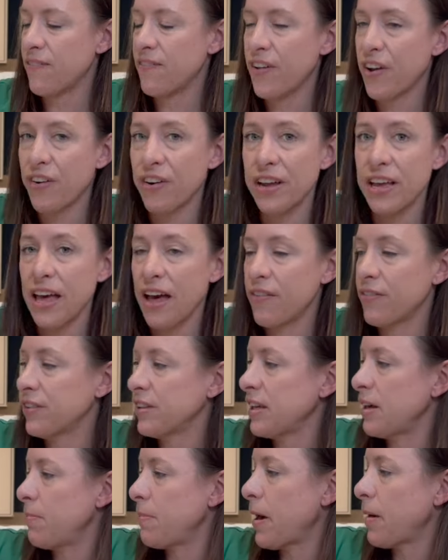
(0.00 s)
very
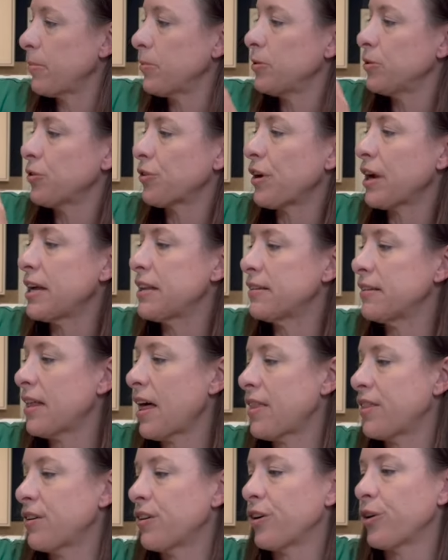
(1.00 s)
heavily pebble grained
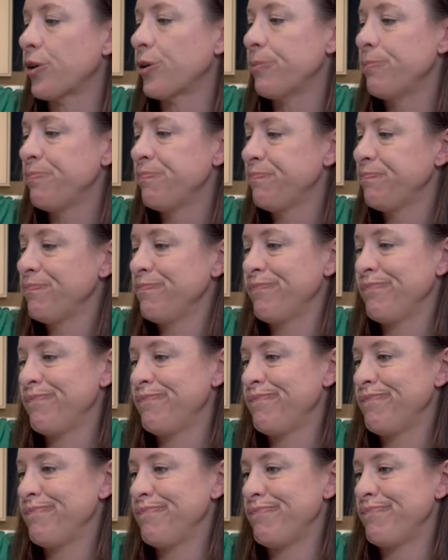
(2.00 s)
leather.
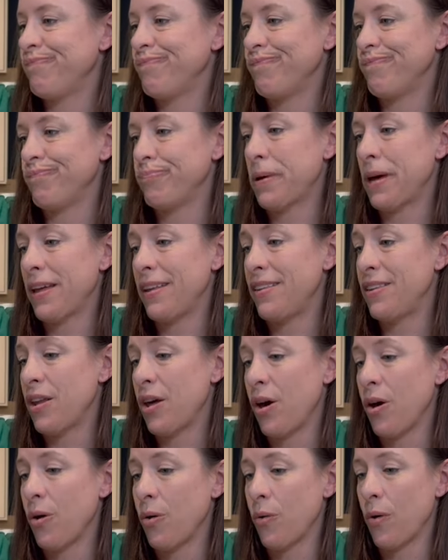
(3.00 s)
But
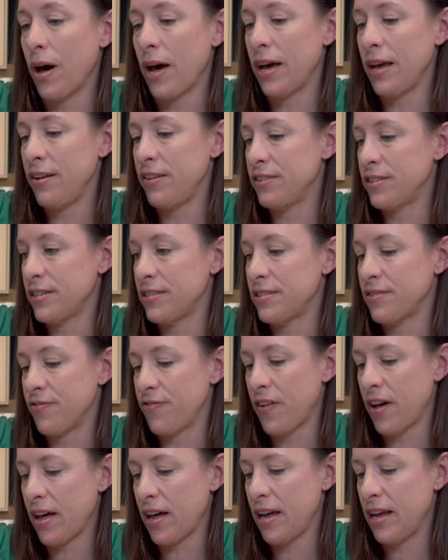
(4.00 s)
no, I just
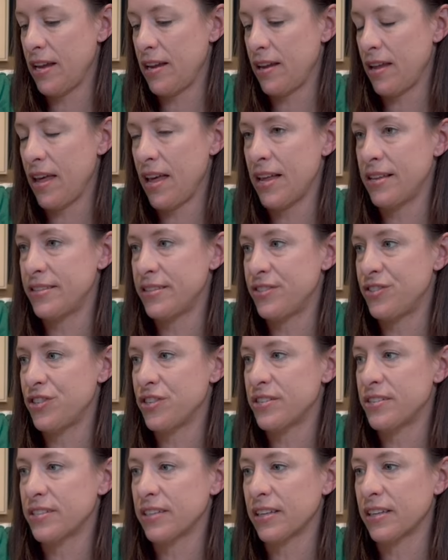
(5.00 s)
find it's
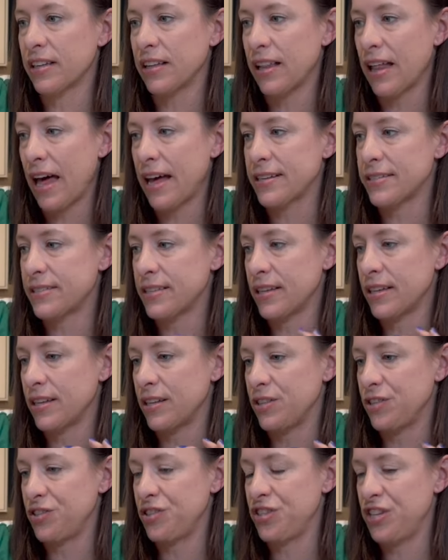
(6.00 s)
just classic
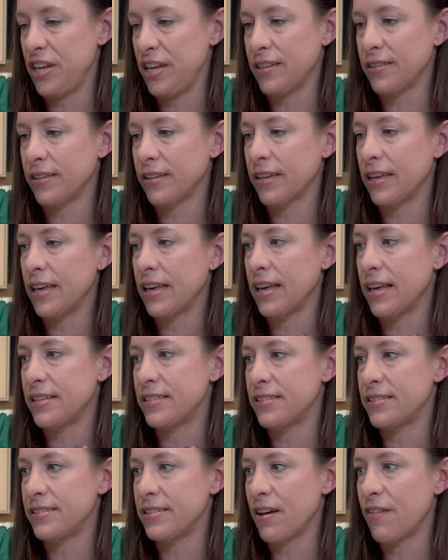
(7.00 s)
and chic looking. It's
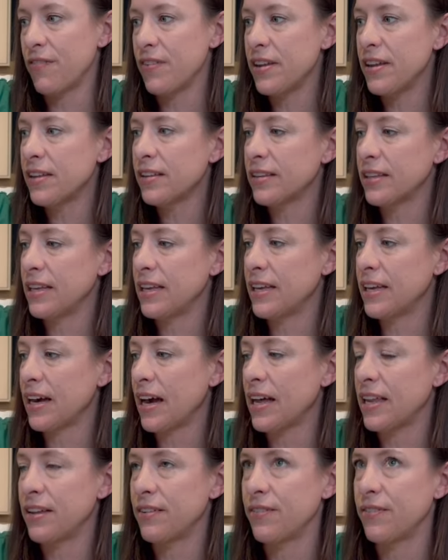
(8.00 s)
definitely
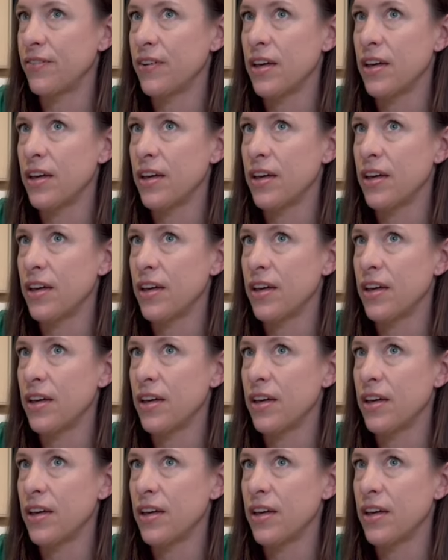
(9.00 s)
kind of